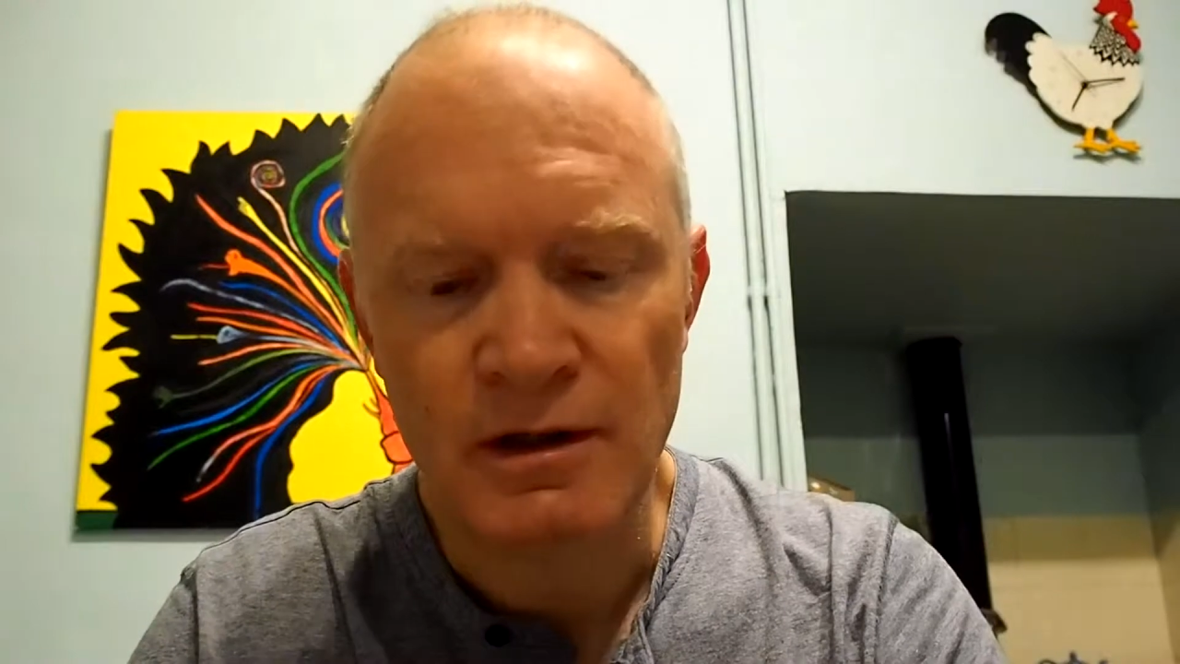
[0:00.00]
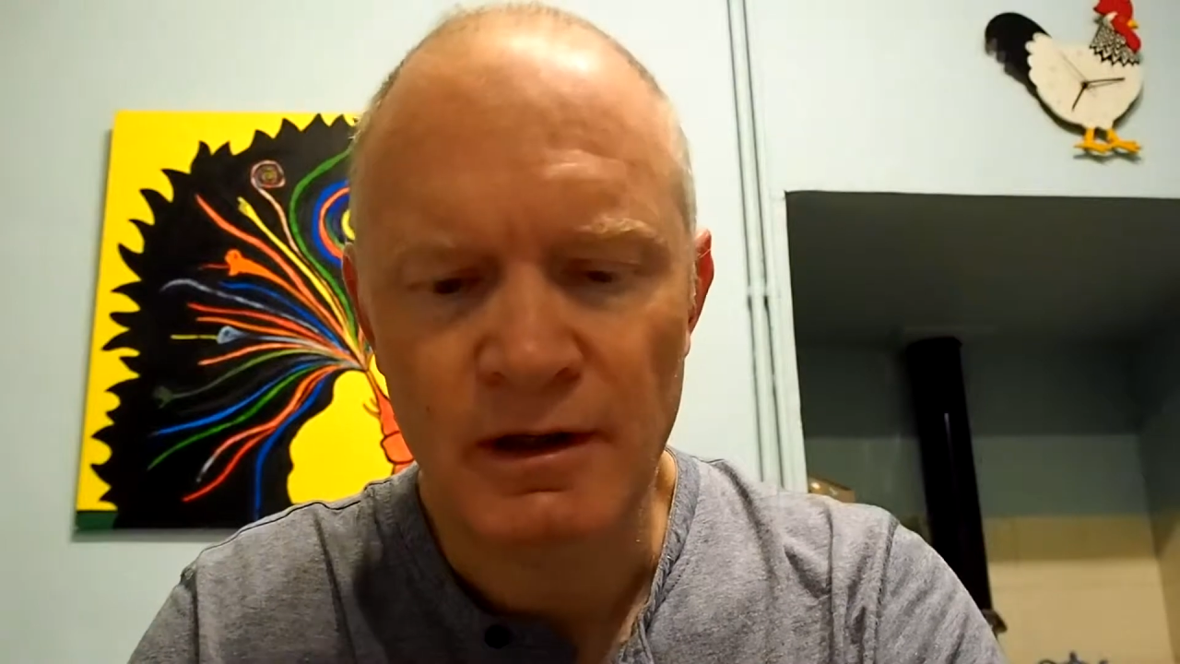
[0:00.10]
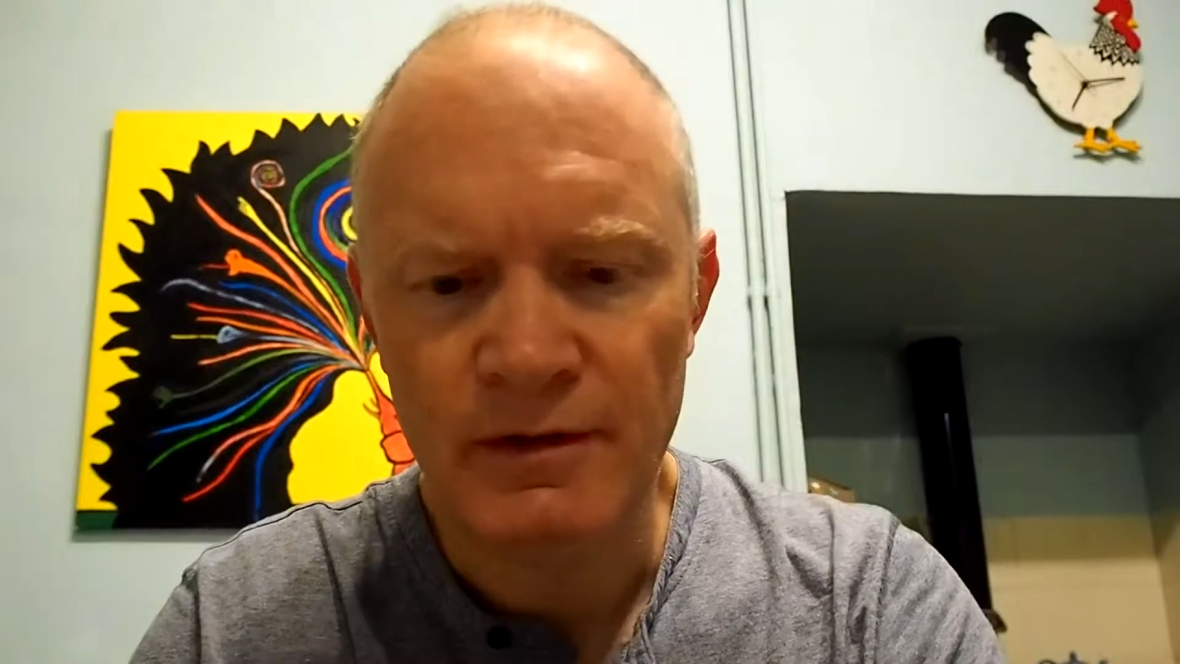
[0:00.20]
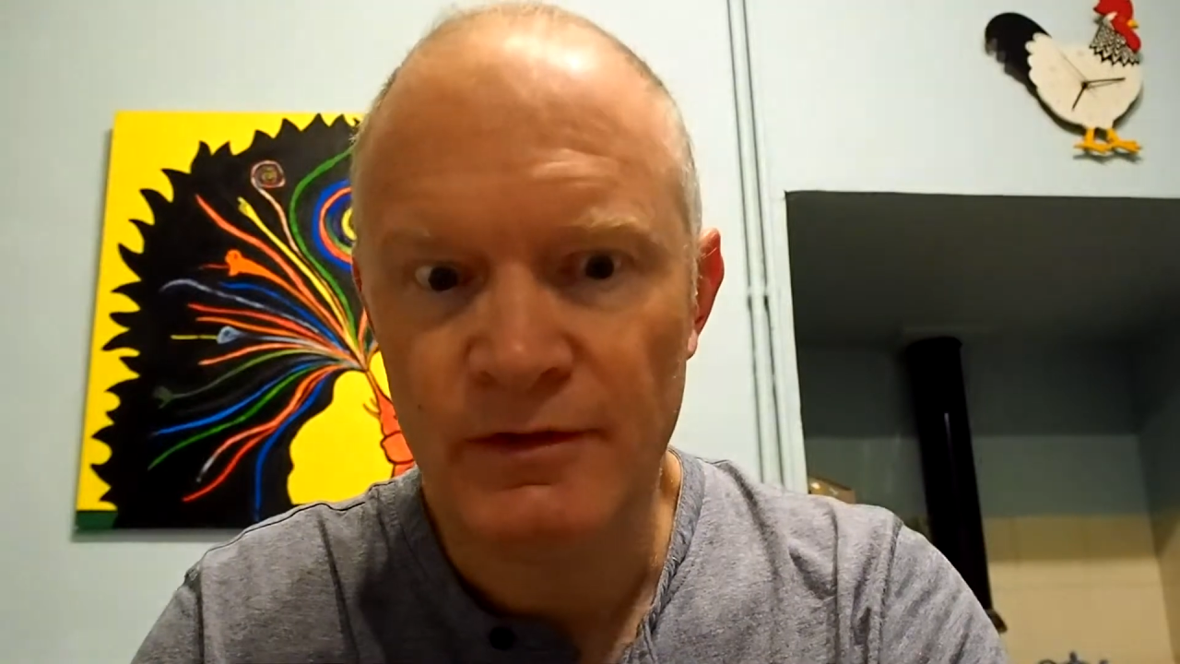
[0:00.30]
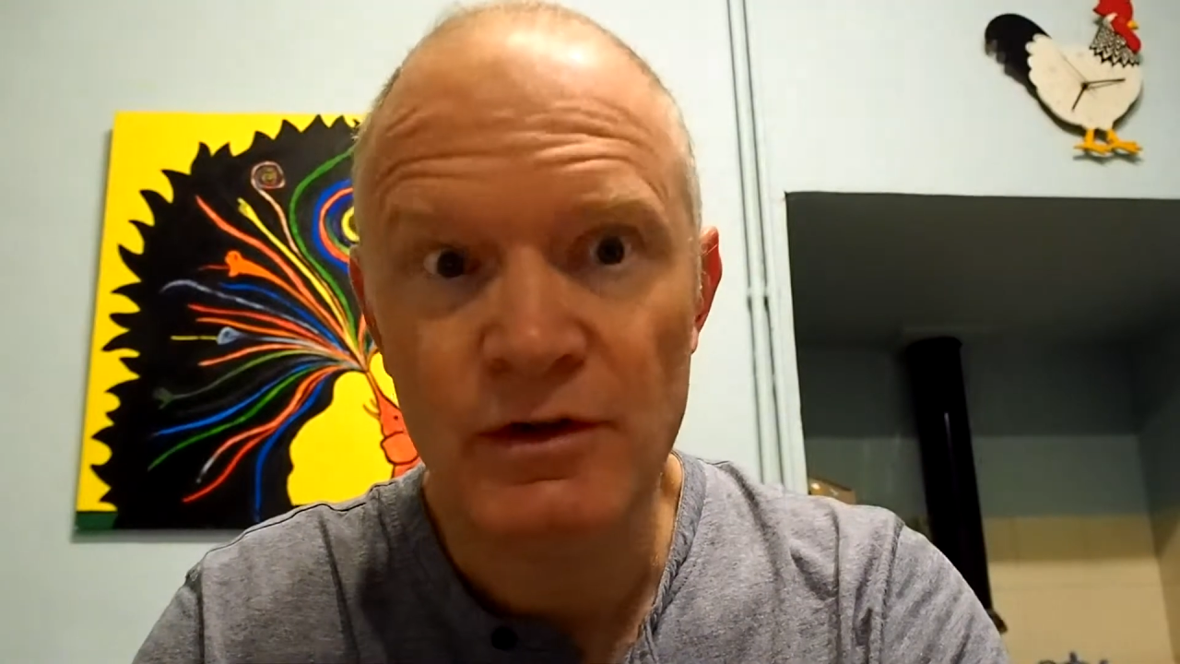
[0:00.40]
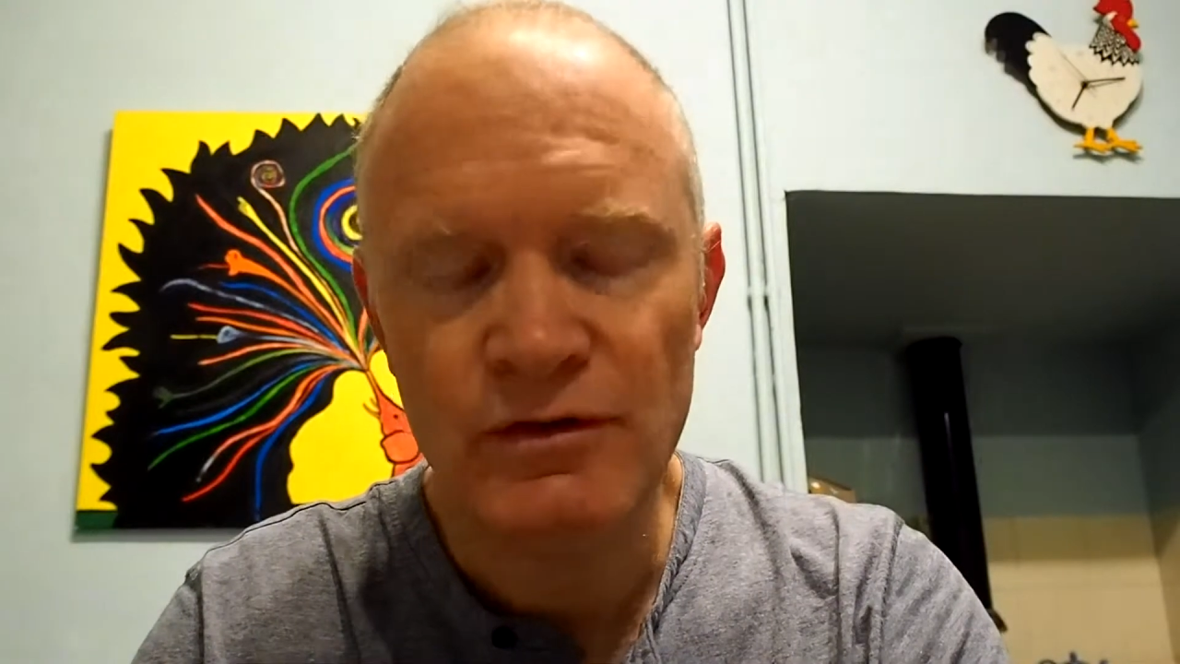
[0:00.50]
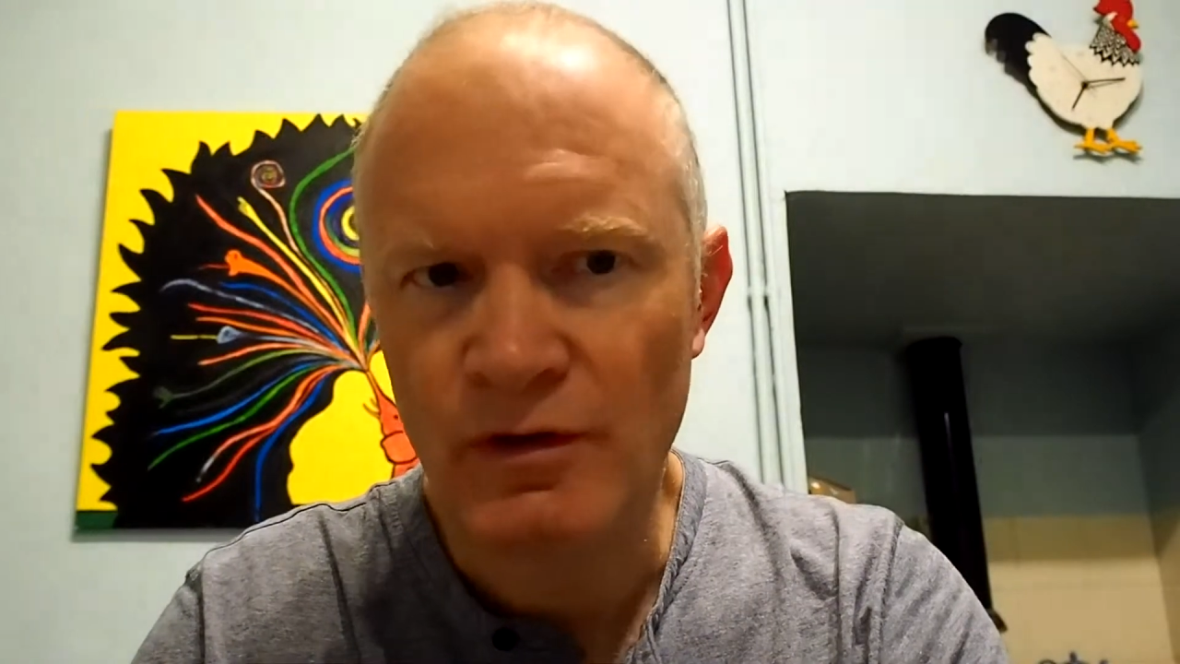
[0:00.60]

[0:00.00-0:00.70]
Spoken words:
I just